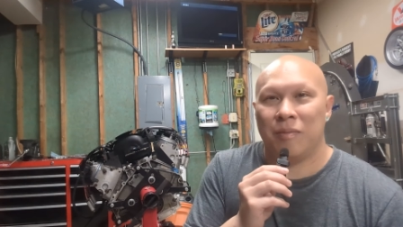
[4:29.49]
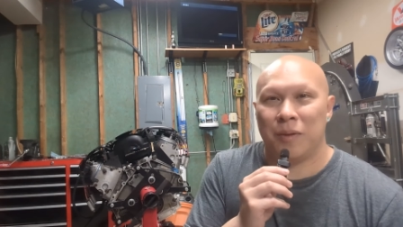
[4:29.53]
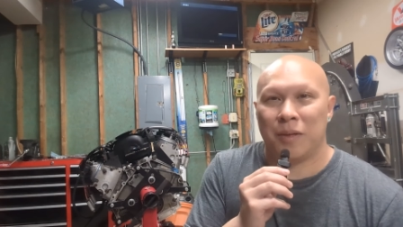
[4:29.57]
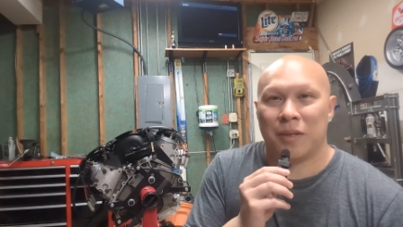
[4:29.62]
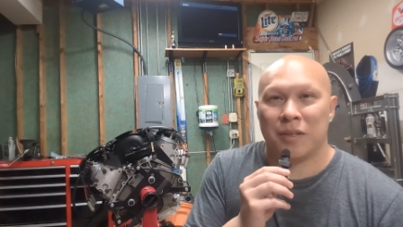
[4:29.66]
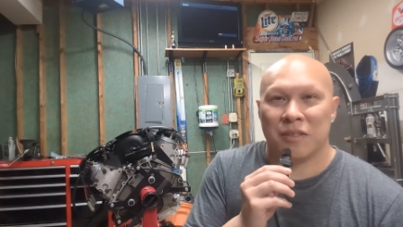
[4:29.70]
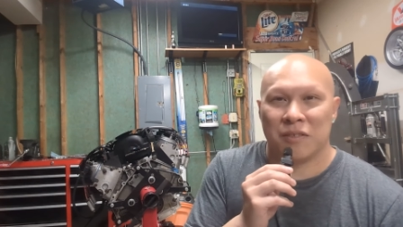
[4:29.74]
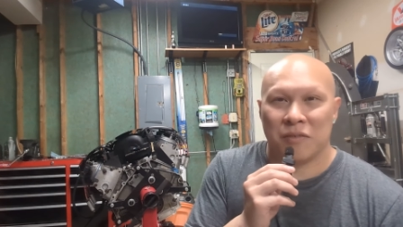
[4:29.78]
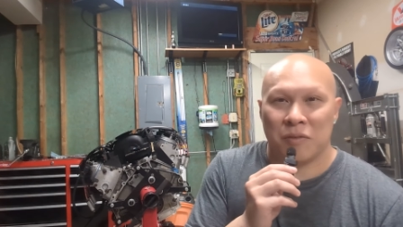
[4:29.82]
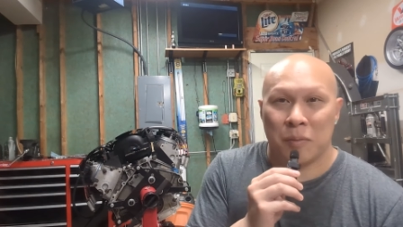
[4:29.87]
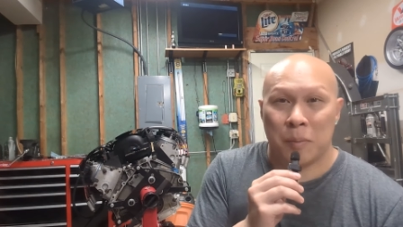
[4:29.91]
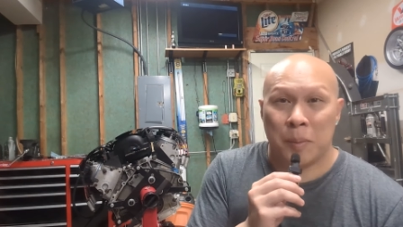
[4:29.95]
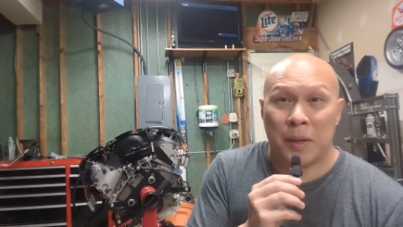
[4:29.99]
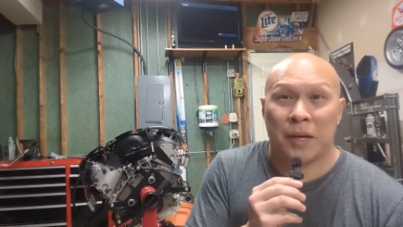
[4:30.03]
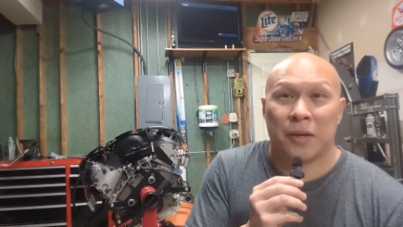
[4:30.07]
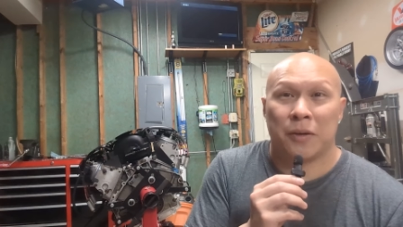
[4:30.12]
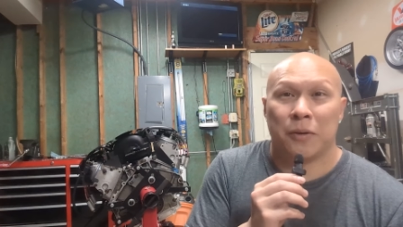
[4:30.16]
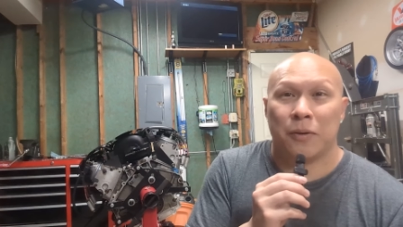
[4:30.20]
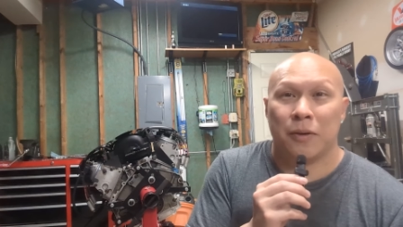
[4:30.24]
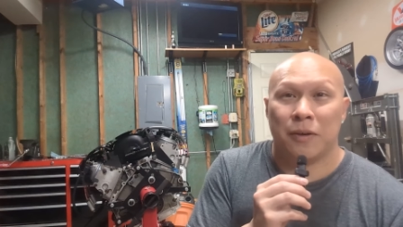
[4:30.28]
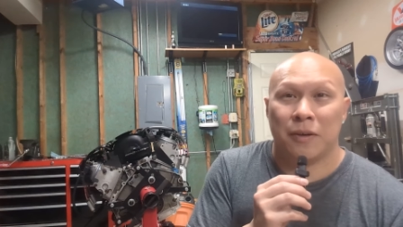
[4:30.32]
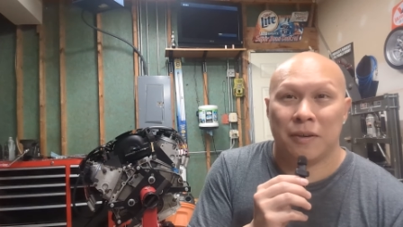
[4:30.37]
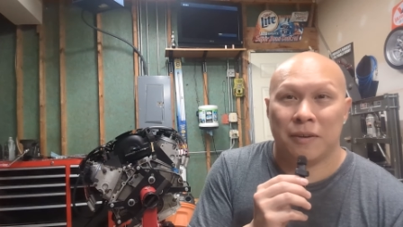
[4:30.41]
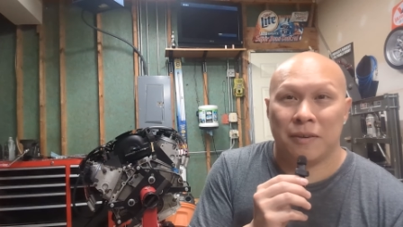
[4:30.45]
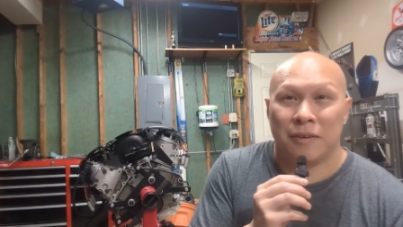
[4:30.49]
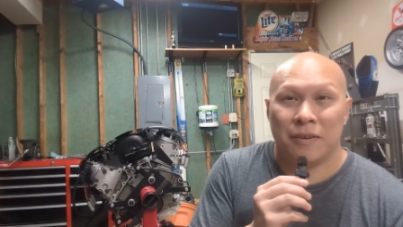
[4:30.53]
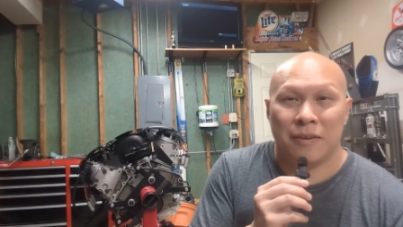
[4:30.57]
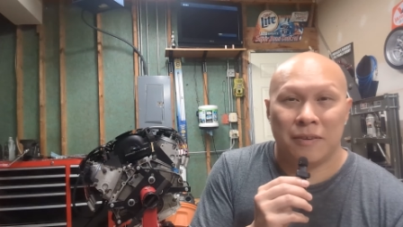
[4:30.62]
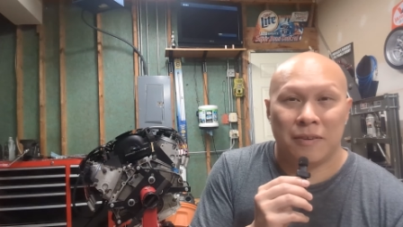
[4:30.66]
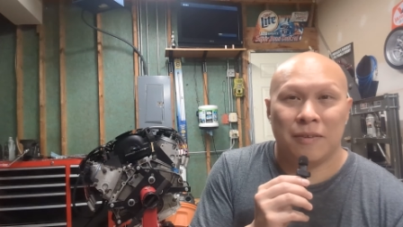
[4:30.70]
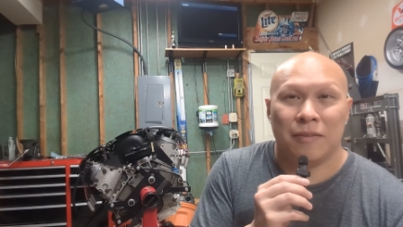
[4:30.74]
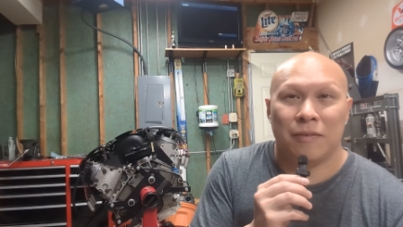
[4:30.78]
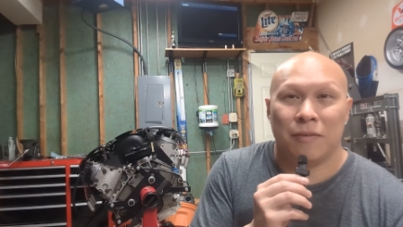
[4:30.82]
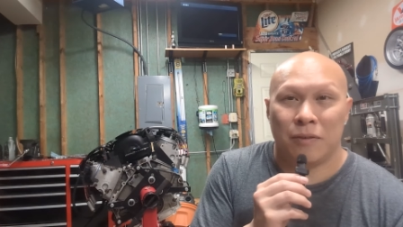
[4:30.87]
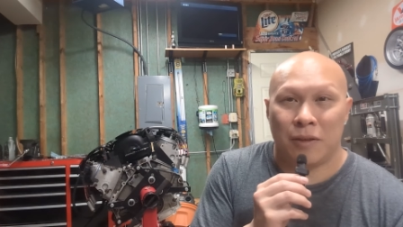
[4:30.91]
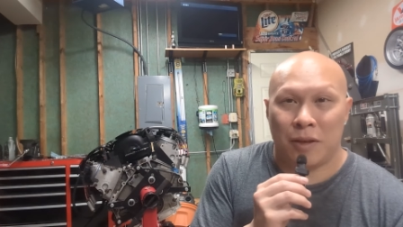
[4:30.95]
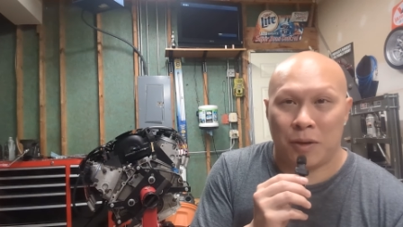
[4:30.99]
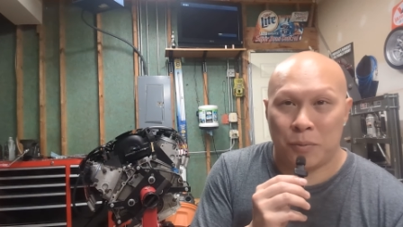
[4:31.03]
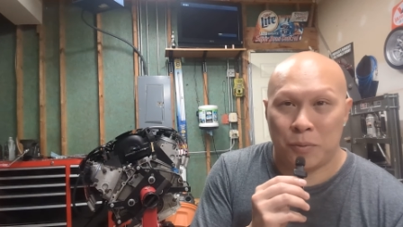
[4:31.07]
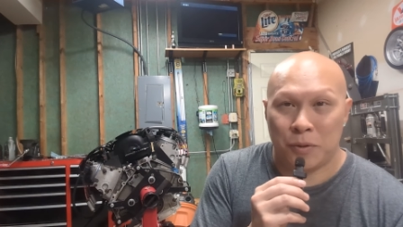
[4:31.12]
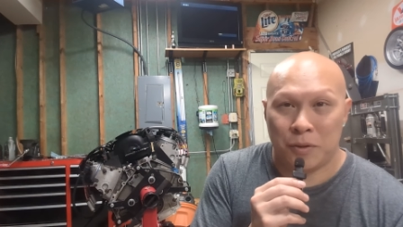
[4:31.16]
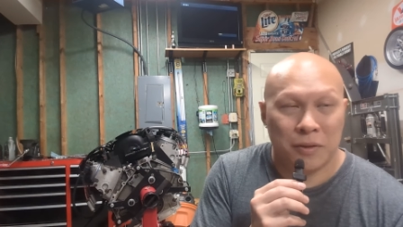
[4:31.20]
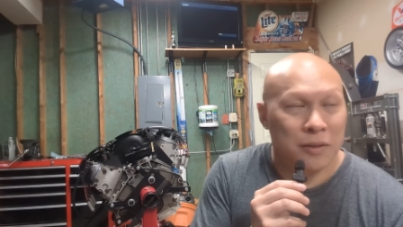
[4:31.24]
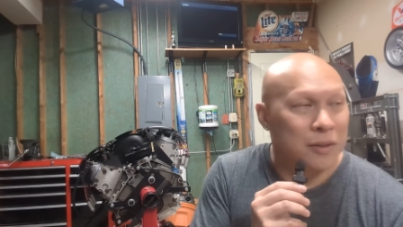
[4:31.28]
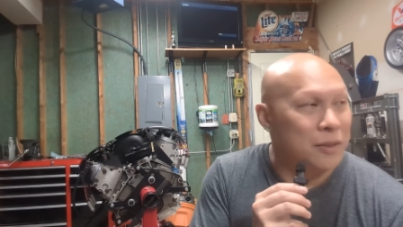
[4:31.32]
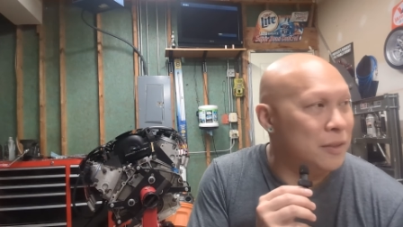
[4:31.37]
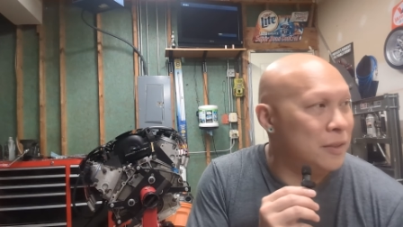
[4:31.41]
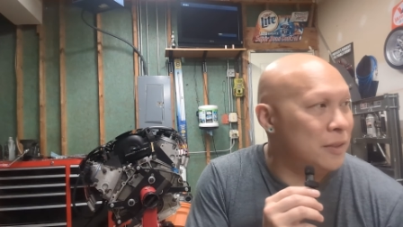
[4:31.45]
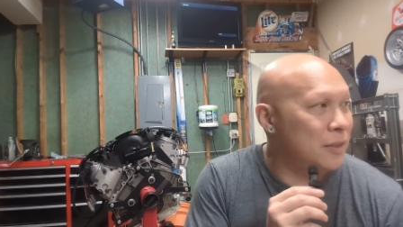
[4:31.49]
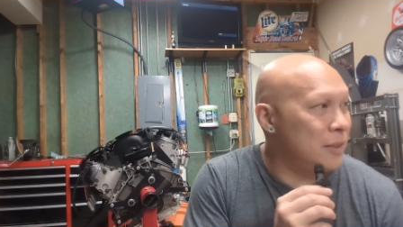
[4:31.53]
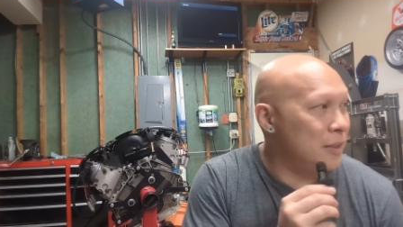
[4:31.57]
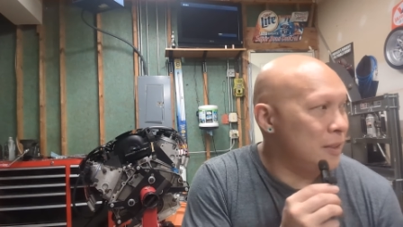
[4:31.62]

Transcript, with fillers: because of a backorder flywheel.